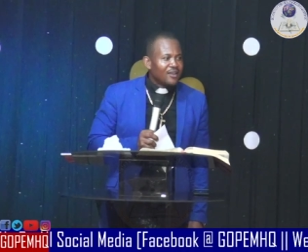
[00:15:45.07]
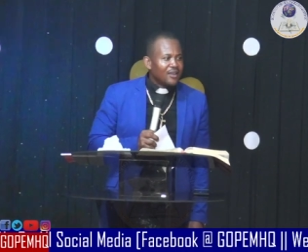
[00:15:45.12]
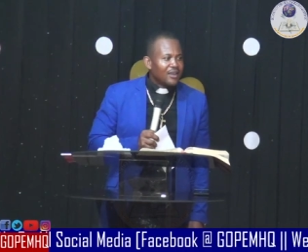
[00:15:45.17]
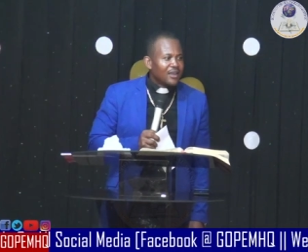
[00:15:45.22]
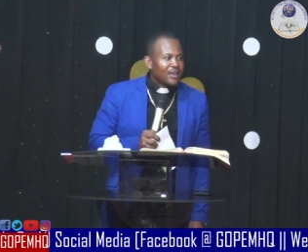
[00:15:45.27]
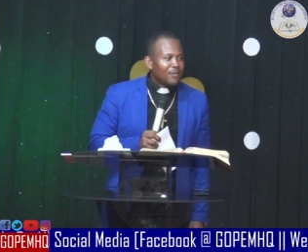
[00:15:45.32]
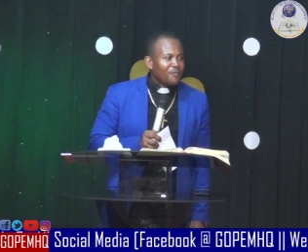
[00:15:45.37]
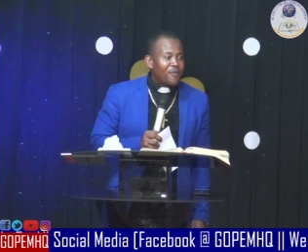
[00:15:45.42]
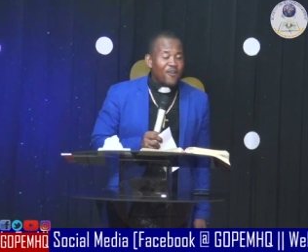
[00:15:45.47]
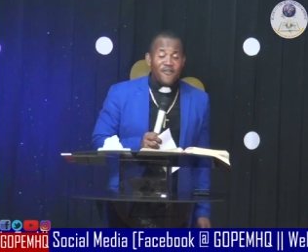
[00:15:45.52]

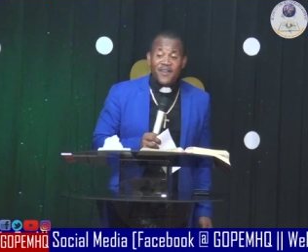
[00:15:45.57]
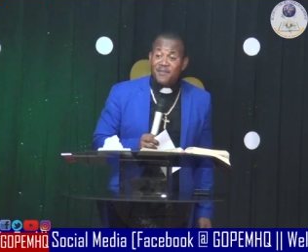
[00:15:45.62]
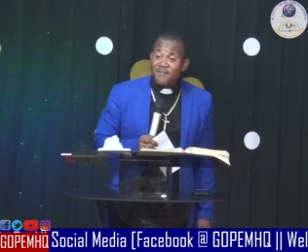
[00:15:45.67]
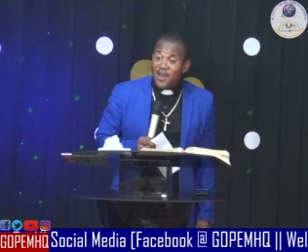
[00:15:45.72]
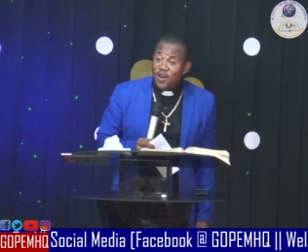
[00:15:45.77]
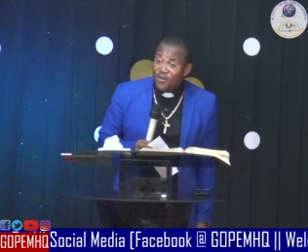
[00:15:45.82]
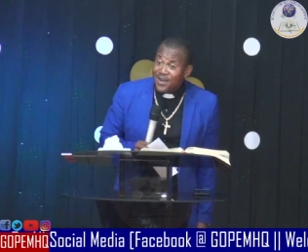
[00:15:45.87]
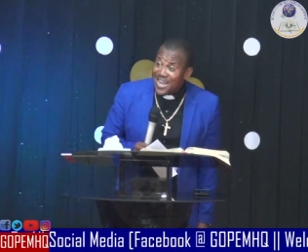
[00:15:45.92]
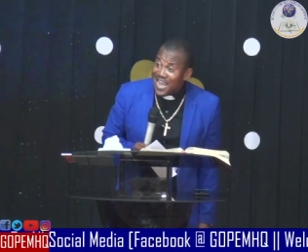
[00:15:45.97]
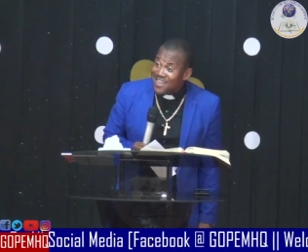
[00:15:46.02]
Prophet Melody
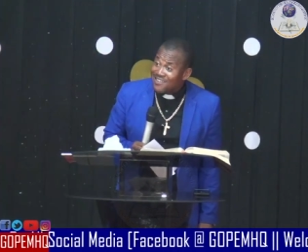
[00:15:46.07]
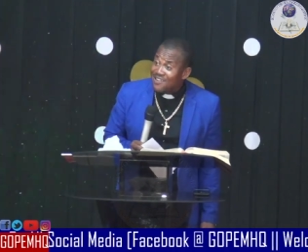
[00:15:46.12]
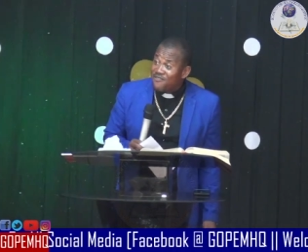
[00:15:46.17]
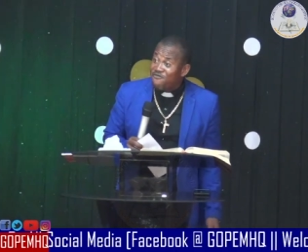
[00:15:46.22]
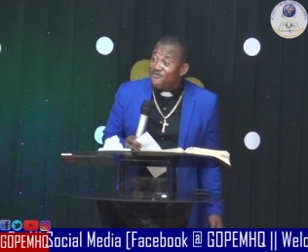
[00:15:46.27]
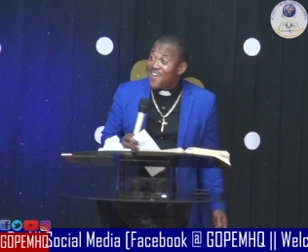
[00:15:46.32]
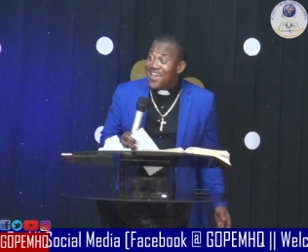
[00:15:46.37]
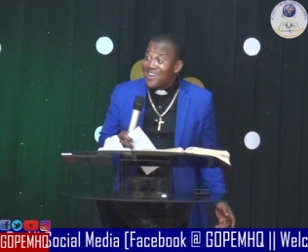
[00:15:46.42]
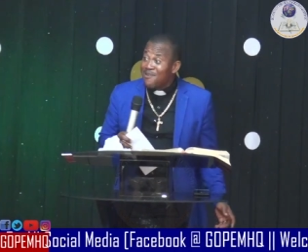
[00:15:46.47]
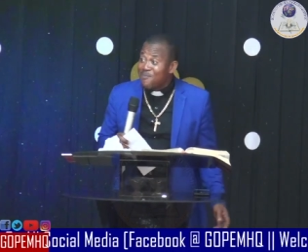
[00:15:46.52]
has a
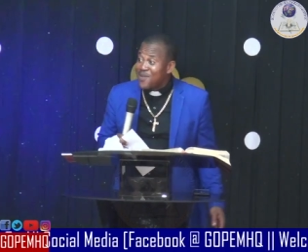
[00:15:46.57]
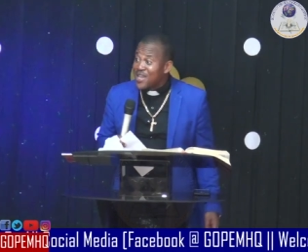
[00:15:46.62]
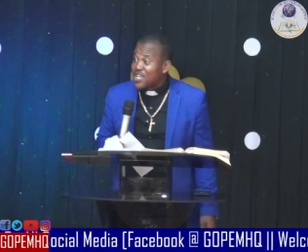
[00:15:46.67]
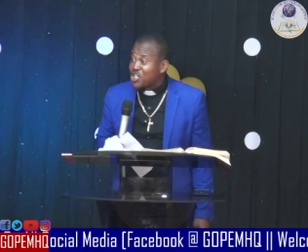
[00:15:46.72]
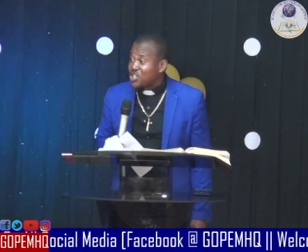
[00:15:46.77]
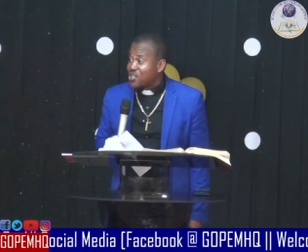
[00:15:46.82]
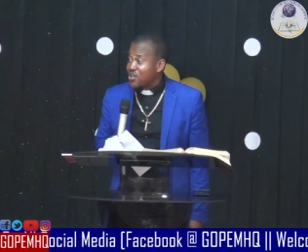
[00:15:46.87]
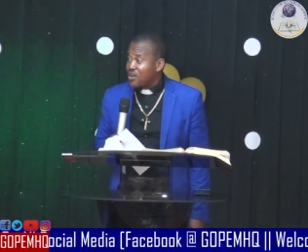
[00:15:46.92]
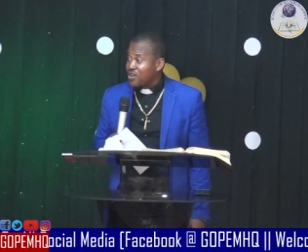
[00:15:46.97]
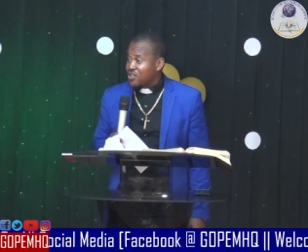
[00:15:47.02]
very big
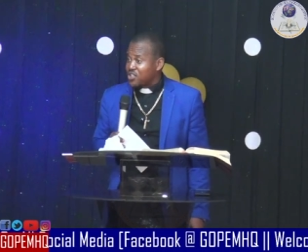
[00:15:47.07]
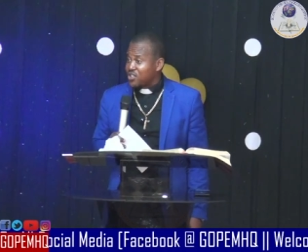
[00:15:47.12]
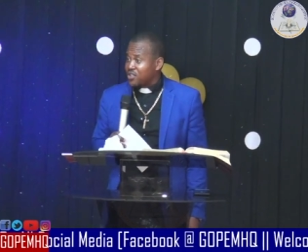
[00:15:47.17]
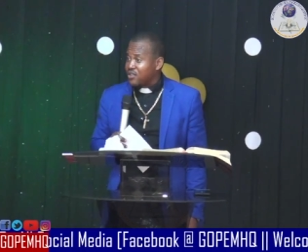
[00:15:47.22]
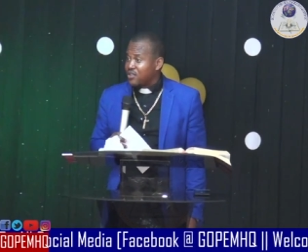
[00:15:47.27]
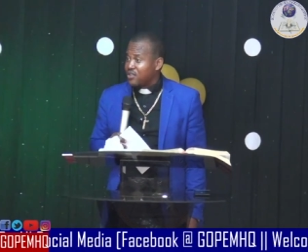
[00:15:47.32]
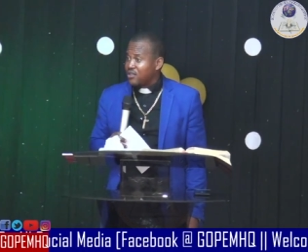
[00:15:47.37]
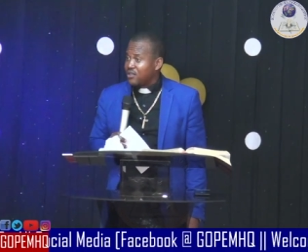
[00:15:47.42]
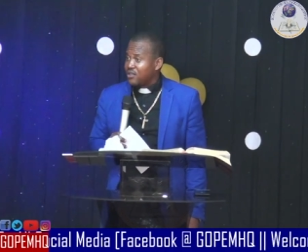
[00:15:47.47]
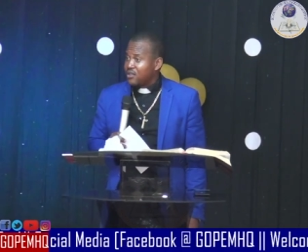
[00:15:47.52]
church
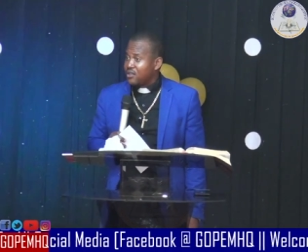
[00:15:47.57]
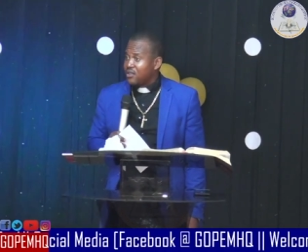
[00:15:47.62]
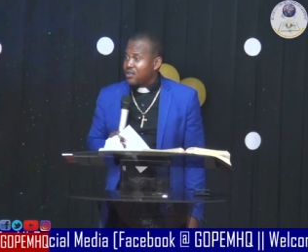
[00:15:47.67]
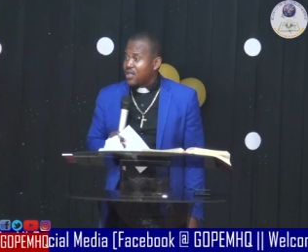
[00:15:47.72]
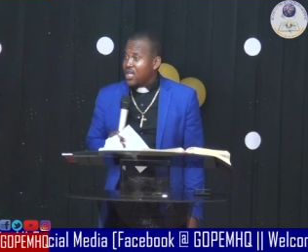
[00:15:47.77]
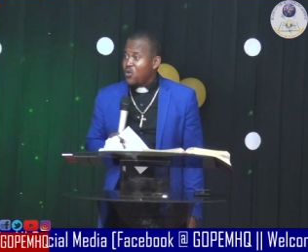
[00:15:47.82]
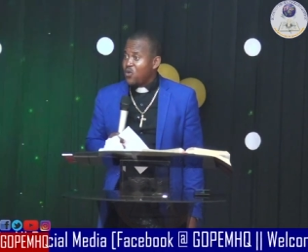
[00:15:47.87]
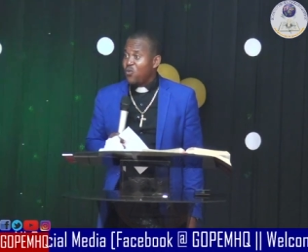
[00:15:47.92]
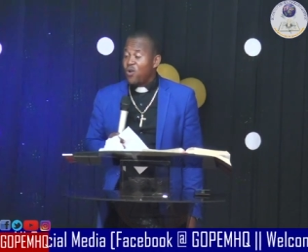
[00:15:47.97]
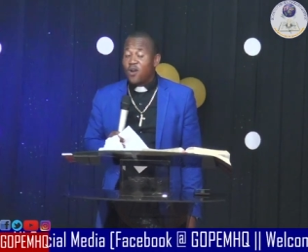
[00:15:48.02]
in
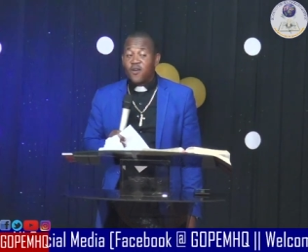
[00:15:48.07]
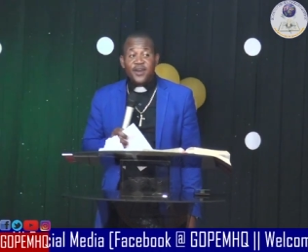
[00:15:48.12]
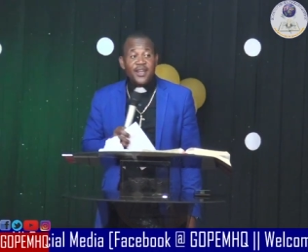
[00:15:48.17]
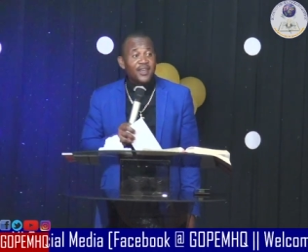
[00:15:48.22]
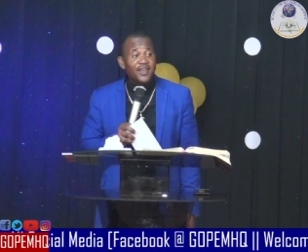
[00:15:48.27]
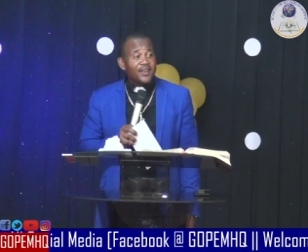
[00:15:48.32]
Wari.